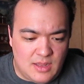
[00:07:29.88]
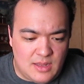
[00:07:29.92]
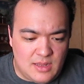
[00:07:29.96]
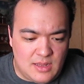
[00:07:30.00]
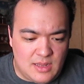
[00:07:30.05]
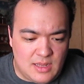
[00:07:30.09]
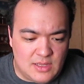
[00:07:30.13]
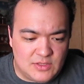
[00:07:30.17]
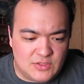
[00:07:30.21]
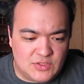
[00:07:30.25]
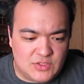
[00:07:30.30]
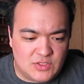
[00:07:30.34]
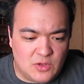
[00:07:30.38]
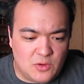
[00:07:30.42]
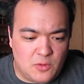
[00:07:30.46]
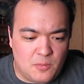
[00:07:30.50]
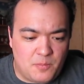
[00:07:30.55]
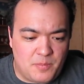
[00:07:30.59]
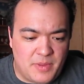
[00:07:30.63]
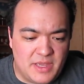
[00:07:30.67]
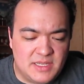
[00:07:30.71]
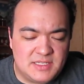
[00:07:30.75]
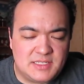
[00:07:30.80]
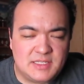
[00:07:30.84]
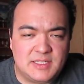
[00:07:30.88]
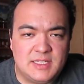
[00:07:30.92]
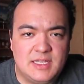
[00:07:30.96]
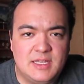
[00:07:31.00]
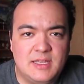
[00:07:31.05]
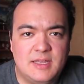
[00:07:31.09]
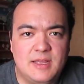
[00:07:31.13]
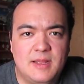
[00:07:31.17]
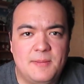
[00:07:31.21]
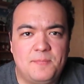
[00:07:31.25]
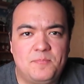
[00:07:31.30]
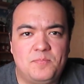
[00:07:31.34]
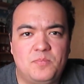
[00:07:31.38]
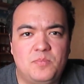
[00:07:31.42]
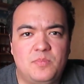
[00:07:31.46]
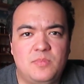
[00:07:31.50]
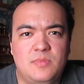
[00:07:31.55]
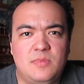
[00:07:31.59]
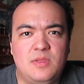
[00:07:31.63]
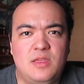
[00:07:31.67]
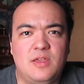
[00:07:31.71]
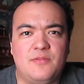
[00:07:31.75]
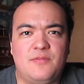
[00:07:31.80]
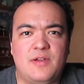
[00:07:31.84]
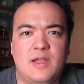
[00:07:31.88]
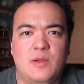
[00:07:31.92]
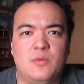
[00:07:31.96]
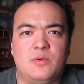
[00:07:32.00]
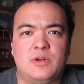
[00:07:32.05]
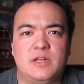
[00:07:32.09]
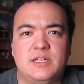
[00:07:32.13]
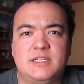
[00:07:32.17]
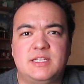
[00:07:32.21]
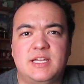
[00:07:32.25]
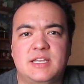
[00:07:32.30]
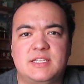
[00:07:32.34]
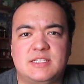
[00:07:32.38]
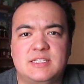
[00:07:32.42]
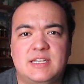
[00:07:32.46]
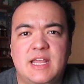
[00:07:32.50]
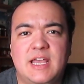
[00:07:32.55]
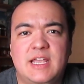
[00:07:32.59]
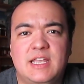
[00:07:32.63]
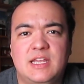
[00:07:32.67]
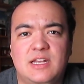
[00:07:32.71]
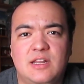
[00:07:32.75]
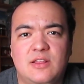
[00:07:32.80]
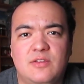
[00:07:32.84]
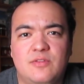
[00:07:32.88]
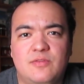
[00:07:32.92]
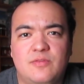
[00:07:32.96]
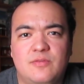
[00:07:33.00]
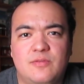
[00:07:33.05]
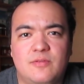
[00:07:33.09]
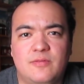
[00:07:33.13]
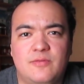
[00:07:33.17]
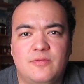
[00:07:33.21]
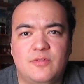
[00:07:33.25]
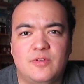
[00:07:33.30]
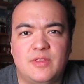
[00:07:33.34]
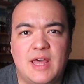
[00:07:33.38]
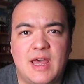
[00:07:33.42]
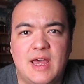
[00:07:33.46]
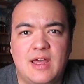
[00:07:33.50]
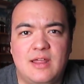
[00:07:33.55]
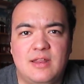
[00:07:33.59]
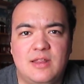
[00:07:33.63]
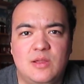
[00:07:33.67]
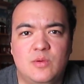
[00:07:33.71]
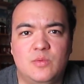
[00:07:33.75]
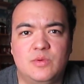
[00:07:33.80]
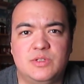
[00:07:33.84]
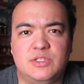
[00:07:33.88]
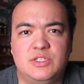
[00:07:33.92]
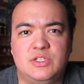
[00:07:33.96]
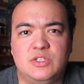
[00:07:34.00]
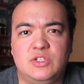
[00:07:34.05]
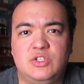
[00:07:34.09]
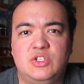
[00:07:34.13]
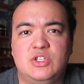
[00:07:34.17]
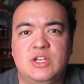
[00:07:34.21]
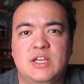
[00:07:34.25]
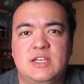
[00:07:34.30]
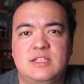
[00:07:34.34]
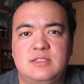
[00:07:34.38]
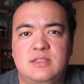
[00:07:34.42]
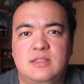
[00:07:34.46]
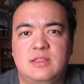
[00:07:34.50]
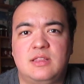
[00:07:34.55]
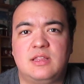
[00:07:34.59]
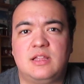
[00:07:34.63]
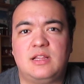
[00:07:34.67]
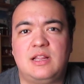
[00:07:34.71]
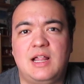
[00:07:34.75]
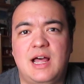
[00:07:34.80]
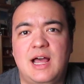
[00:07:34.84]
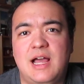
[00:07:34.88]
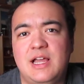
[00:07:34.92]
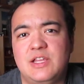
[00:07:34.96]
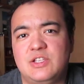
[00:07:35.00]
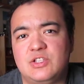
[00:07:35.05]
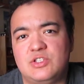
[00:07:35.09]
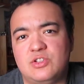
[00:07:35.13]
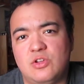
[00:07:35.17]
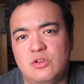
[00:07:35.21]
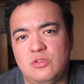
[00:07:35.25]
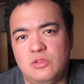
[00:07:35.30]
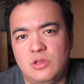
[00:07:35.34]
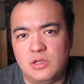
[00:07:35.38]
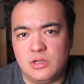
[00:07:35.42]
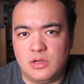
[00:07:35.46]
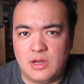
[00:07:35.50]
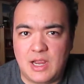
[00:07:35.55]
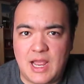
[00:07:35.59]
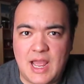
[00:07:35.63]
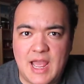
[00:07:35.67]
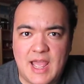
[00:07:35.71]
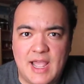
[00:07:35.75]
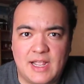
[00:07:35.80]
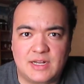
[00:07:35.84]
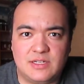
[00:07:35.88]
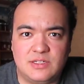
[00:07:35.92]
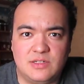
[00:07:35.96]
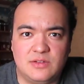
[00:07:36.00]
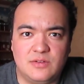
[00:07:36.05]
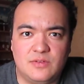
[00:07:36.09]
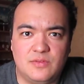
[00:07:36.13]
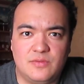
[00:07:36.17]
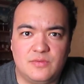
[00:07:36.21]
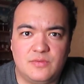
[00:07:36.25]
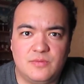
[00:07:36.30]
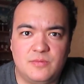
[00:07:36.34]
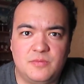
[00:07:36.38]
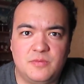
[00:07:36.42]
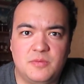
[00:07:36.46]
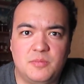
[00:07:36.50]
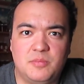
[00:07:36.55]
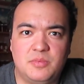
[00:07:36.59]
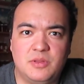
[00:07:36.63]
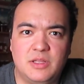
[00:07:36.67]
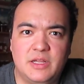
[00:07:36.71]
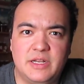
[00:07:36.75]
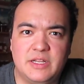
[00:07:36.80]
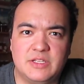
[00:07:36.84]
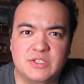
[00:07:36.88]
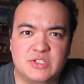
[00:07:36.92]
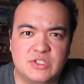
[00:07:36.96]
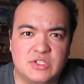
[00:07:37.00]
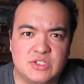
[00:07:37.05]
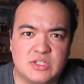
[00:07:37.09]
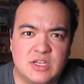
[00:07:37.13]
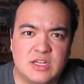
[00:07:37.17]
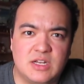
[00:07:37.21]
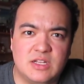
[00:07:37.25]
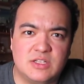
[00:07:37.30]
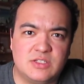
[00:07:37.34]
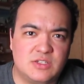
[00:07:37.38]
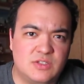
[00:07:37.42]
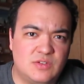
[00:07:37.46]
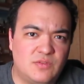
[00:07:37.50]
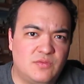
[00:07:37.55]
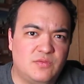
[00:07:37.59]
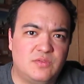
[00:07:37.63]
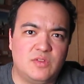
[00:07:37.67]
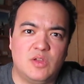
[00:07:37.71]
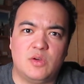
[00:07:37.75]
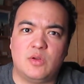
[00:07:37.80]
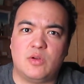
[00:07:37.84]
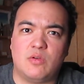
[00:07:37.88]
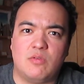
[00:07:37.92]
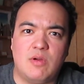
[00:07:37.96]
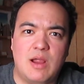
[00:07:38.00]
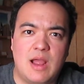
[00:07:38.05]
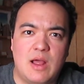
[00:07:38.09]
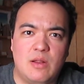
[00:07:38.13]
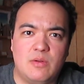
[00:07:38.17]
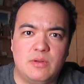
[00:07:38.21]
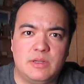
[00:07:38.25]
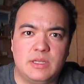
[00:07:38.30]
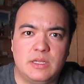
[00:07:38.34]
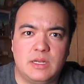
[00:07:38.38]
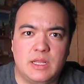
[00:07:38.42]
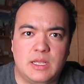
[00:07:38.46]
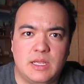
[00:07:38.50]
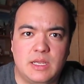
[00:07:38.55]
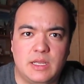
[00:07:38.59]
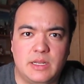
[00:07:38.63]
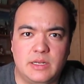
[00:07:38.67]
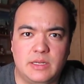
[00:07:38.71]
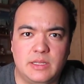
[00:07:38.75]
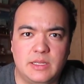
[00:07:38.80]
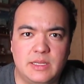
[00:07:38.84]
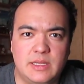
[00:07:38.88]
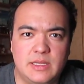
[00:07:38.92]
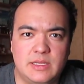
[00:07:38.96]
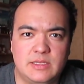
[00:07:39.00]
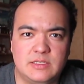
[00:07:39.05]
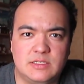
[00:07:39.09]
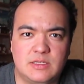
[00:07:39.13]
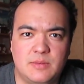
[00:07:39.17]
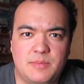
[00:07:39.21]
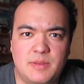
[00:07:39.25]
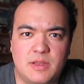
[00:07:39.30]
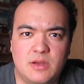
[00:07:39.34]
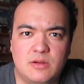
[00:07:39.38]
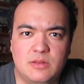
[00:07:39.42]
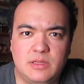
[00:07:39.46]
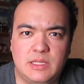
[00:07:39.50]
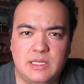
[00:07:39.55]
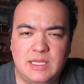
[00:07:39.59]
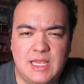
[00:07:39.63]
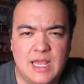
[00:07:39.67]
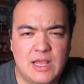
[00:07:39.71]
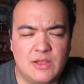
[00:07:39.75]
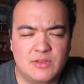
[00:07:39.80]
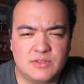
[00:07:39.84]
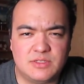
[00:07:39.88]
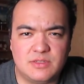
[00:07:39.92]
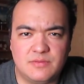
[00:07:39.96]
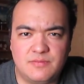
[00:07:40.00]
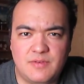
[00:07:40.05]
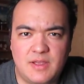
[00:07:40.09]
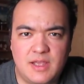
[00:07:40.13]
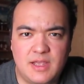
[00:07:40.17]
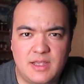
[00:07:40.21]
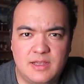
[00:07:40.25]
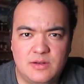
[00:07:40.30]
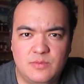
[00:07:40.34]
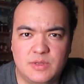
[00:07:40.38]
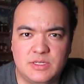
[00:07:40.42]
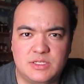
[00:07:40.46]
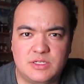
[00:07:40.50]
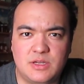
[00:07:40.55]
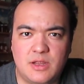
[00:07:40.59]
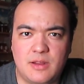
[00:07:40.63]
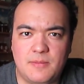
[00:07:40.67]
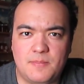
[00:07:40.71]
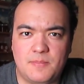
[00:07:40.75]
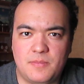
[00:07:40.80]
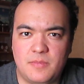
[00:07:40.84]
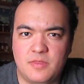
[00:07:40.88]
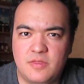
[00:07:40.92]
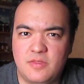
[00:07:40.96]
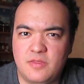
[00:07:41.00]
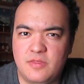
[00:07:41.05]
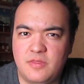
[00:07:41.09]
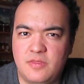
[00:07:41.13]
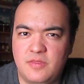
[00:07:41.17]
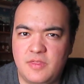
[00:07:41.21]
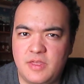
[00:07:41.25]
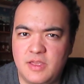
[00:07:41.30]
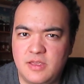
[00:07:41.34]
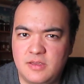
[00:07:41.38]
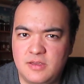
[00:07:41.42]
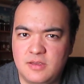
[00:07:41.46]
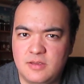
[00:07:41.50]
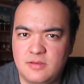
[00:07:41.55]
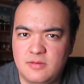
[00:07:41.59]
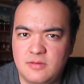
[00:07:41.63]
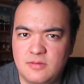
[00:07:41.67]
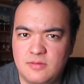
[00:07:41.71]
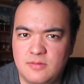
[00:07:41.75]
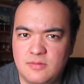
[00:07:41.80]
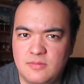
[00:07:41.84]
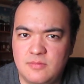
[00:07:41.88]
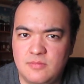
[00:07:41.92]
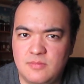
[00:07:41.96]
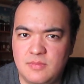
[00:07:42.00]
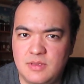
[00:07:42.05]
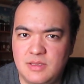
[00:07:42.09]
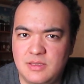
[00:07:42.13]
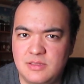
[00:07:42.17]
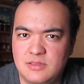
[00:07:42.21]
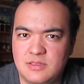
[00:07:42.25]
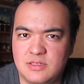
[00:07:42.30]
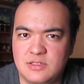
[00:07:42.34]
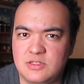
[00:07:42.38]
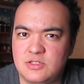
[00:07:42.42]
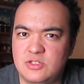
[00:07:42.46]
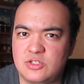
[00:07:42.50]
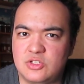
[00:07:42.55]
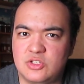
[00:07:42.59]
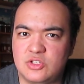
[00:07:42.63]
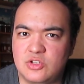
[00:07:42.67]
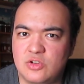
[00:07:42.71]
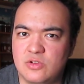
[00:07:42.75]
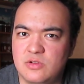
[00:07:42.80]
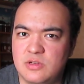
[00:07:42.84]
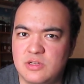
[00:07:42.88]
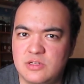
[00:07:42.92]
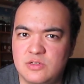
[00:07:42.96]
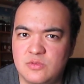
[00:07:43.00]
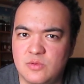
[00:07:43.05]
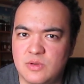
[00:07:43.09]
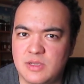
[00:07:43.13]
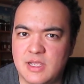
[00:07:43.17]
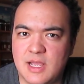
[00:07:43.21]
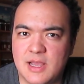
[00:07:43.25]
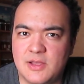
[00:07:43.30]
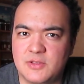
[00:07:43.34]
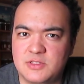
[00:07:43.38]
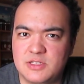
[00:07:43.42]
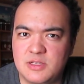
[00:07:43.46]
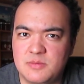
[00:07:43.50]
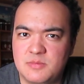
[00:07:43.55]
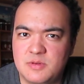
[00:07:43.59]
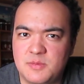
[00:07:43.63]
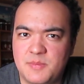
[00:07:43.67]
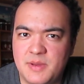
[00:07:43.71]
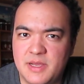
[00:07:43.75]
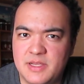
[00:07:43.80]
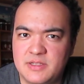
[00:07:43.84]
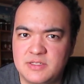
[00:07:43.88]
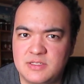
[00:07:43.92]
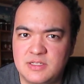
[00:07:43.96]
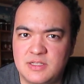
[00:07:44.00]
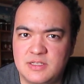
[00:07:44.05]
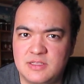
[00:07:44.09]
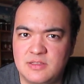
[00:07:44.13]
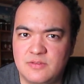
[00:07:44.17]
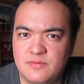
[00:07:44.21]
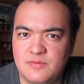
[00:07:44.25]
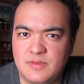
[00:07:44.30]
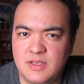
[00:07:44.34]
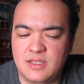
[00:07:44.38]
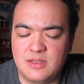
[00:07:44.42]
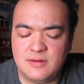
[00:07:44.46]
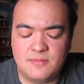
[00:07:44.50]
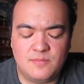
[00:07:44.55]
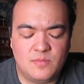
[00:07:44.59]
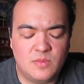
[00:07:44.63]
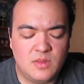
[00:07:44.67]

And so basically, if I were to test negative for that, it would suggest the clot is no longer active, the blood is just kind of just flown around it, and it has apparently calcified, which I think means it's just turned into a calcium deposit in the vein,